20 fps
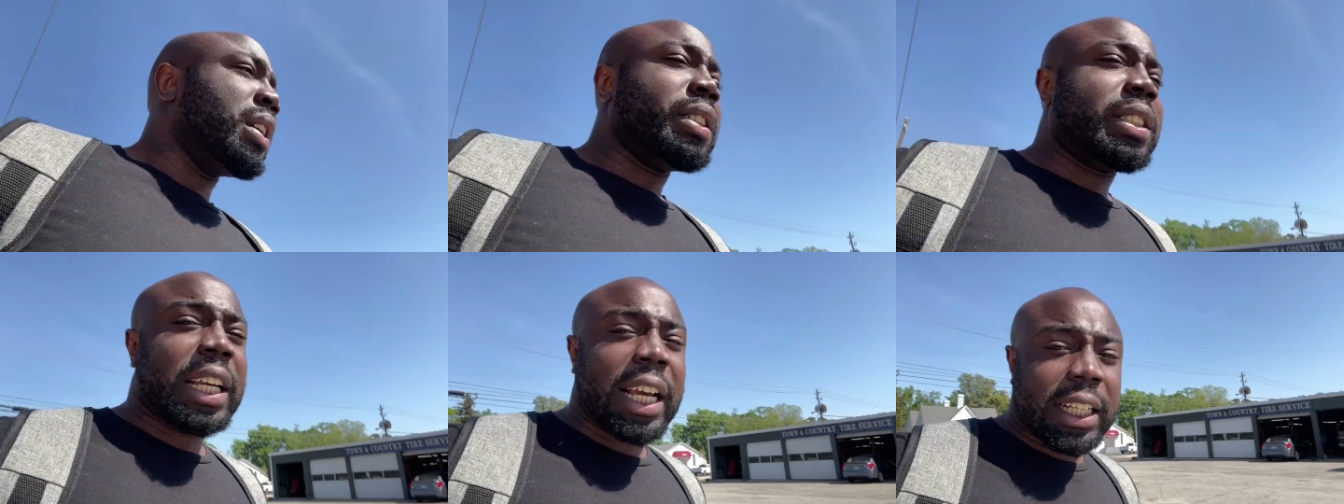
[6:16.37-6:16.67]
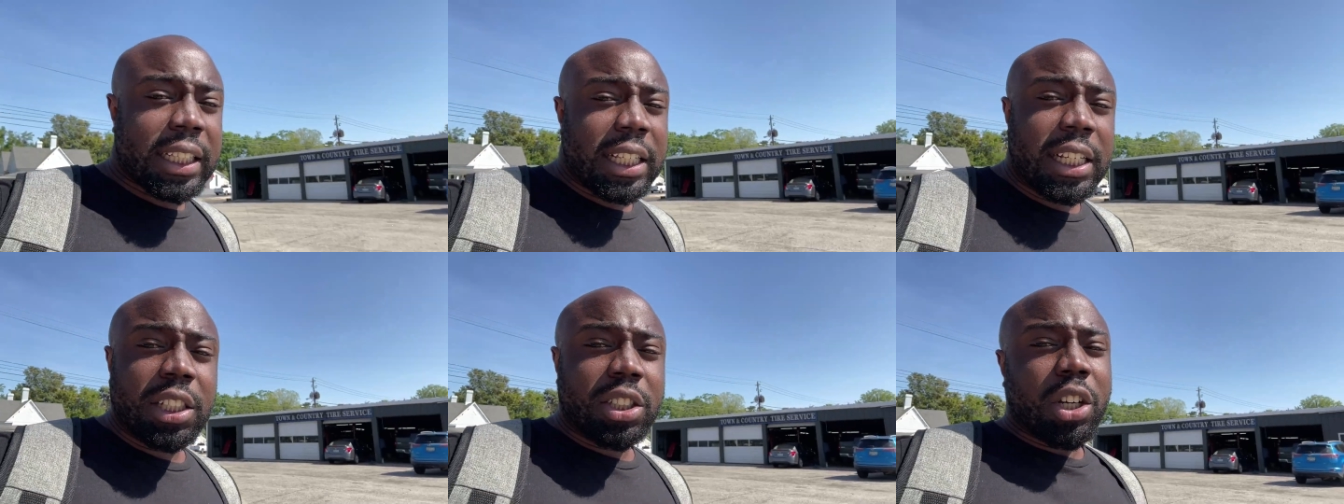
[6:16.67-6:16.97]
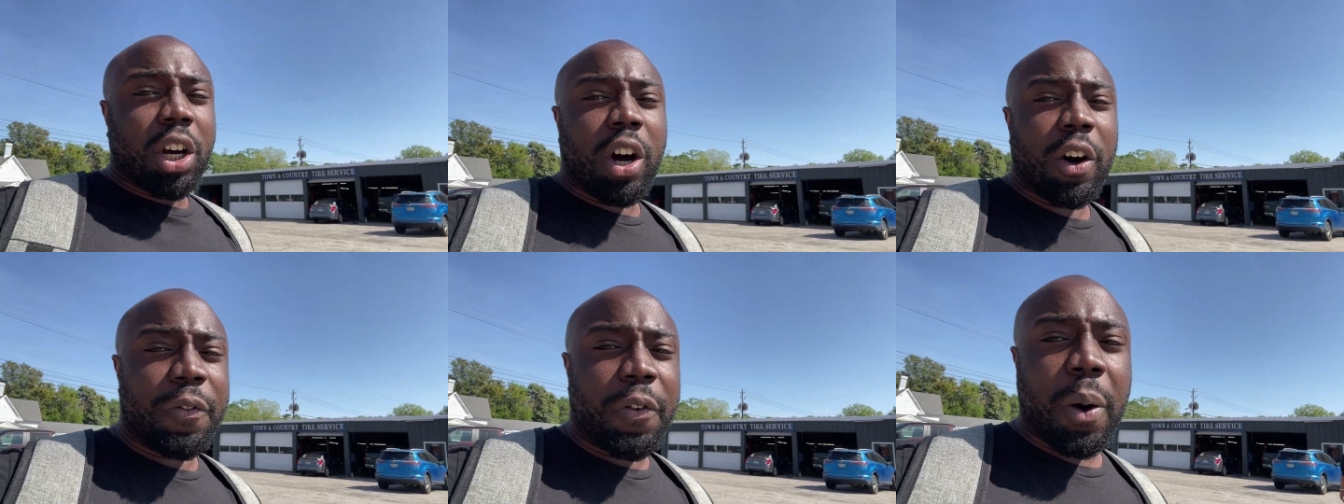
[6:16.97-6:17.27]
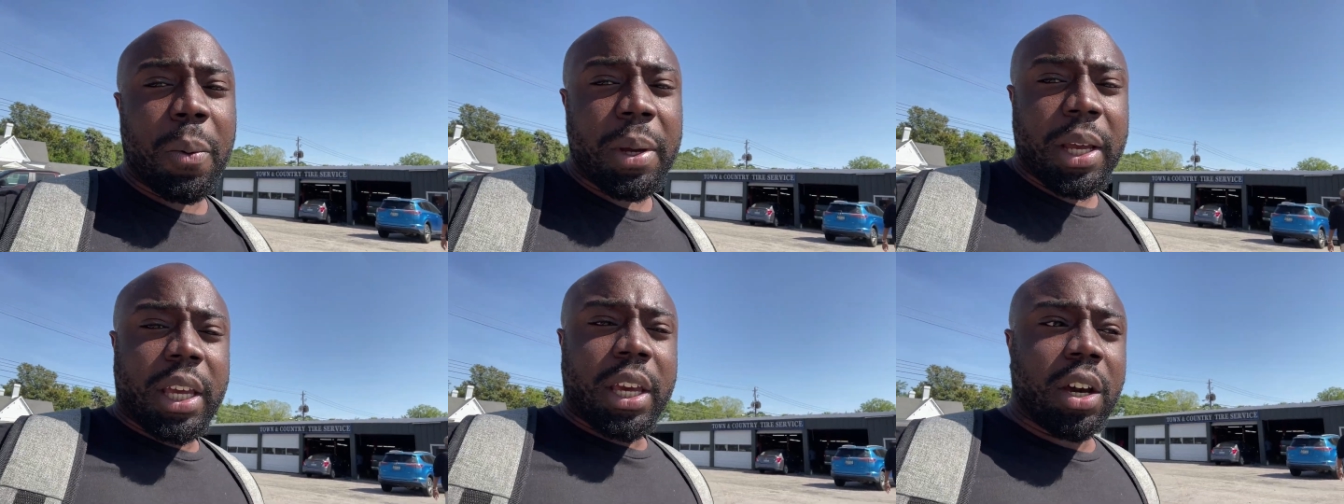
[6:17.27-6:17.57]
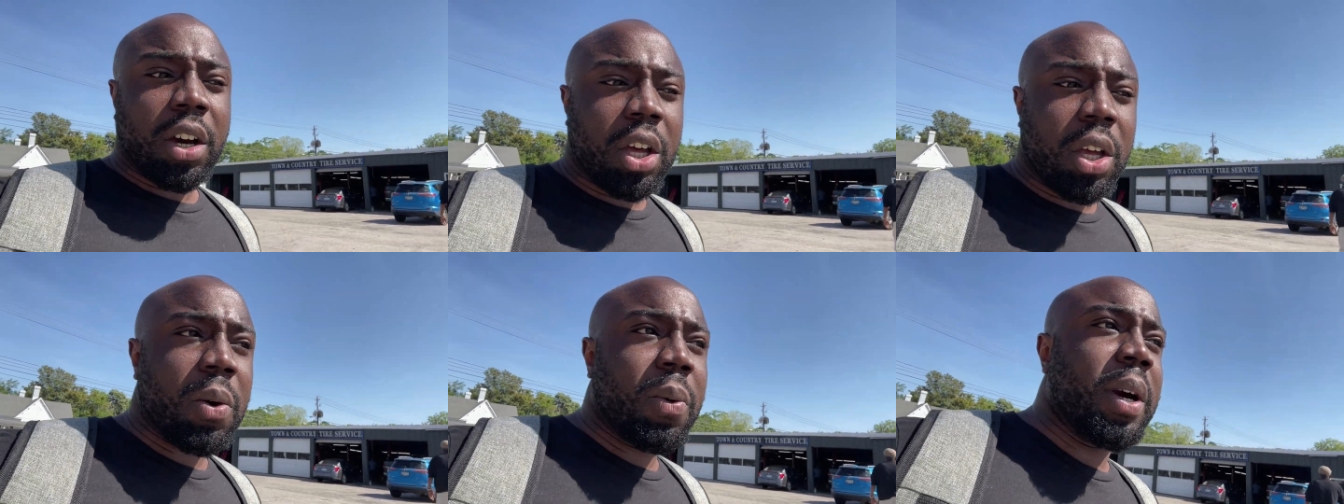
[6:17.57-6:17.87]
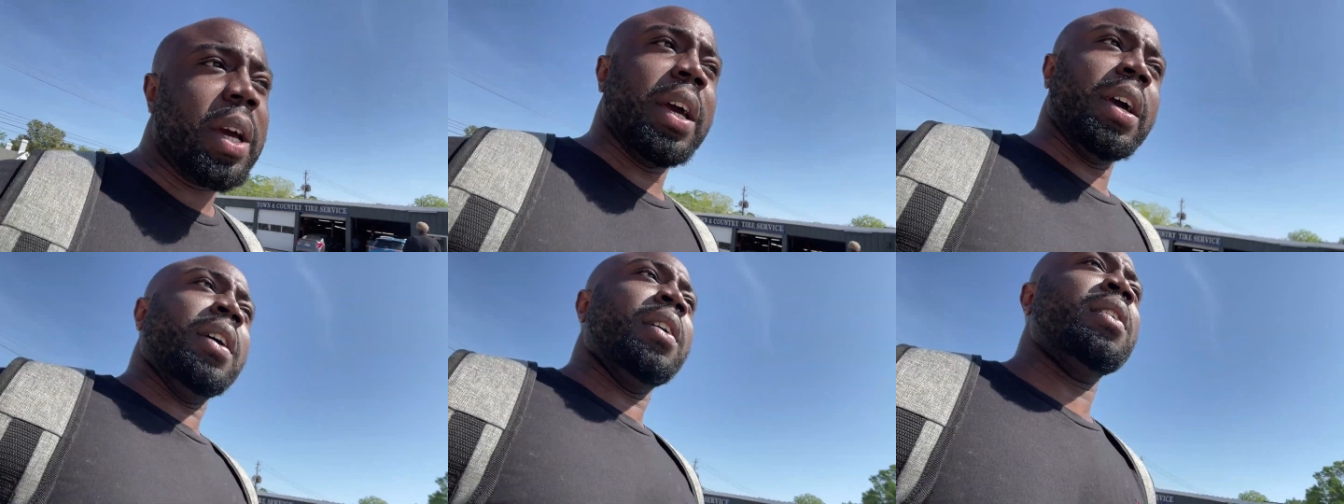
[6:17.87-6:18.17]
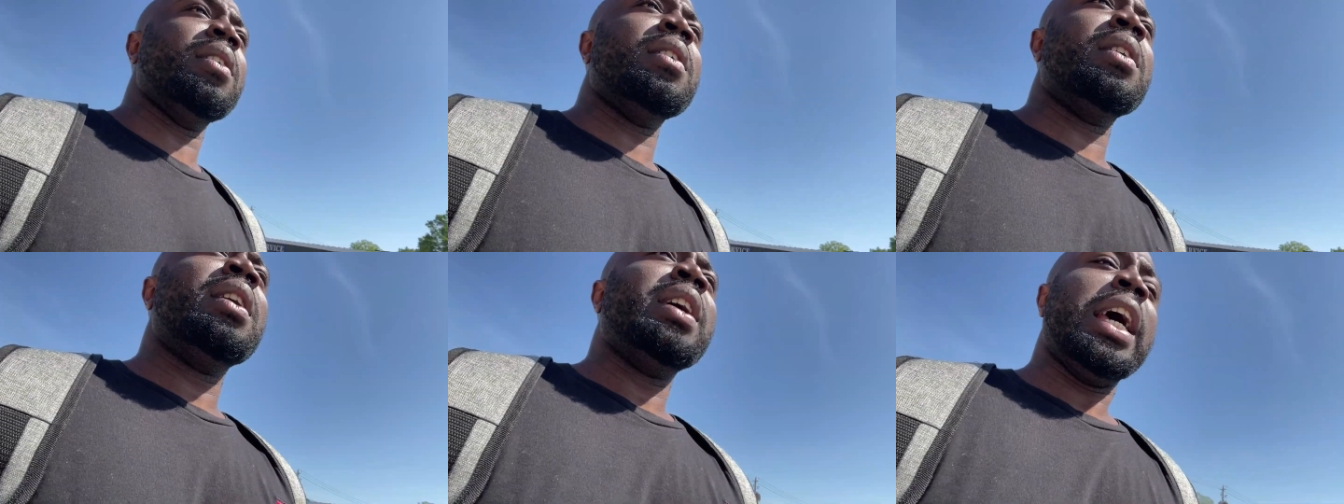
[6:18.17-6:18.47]
Take these off or we kill you in here.
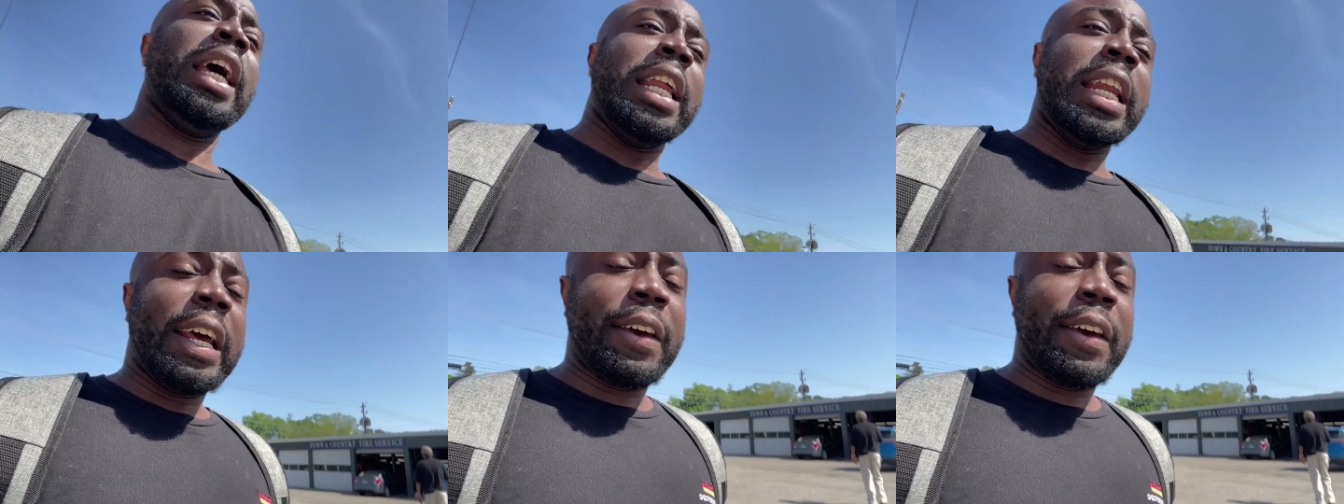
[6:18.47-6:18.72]
And